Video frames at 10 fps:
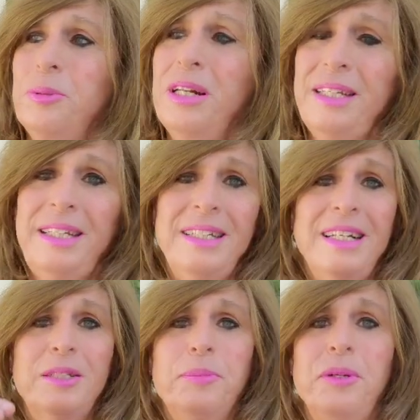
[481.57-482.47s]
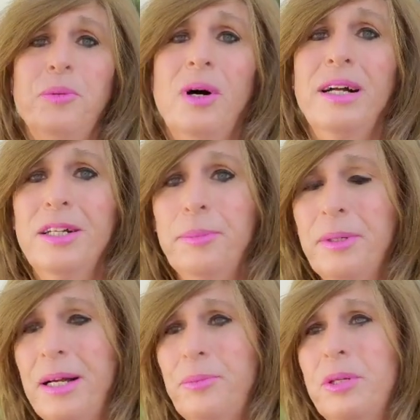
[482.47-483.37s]
But I need that to be wide
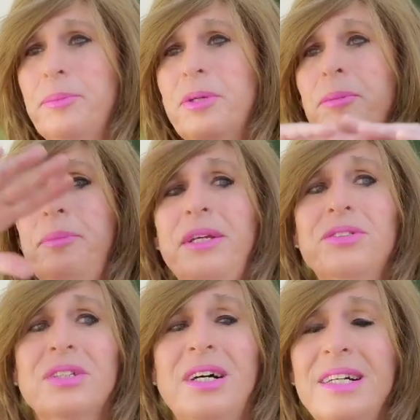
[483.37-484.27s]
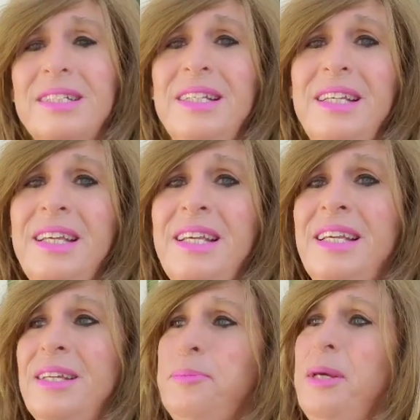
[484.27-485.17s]
open. I want to put a big sign,
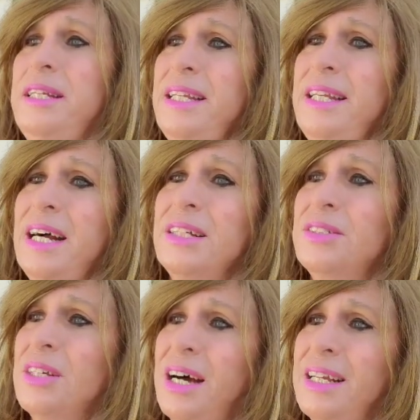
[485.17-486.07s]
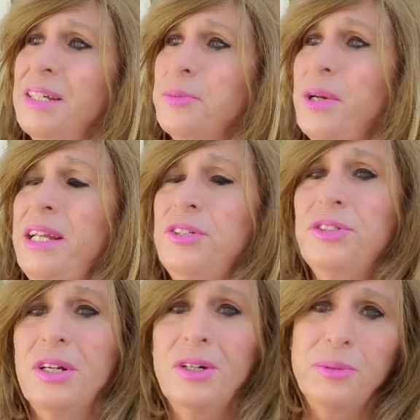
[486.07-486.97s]
big neon sign in the
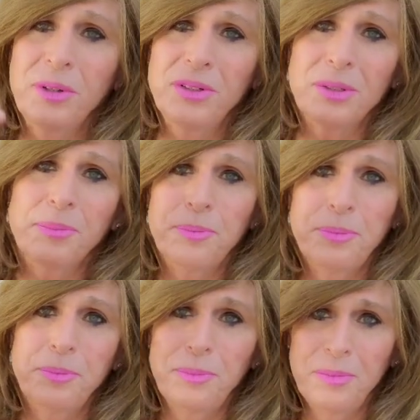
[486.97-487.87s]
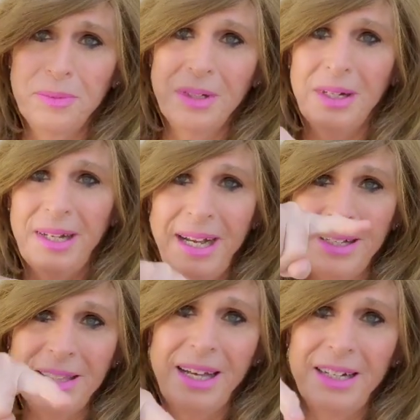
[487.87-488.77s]
Rancho with some uh,
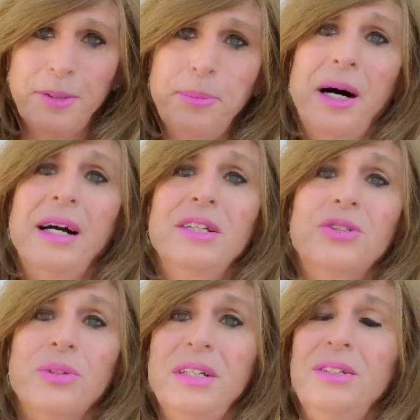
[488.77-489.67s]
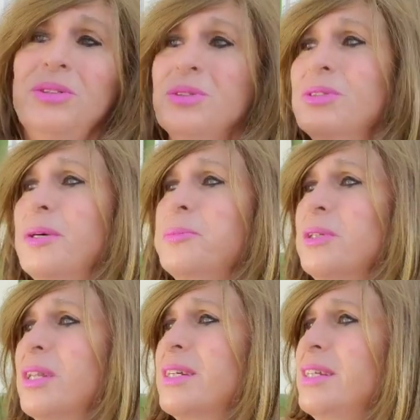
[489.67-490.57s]
outline of pine trees or
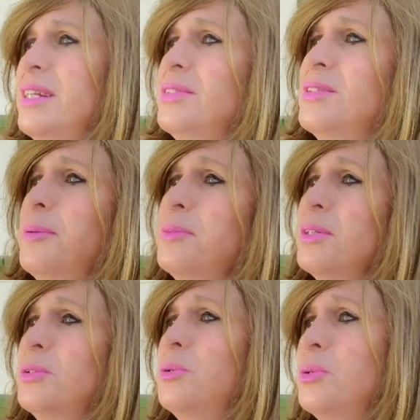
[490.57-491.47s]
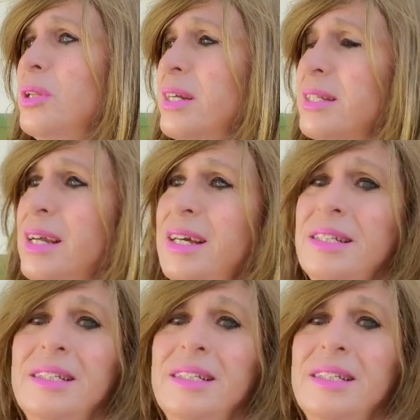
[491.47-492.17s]
something like you know something cool like that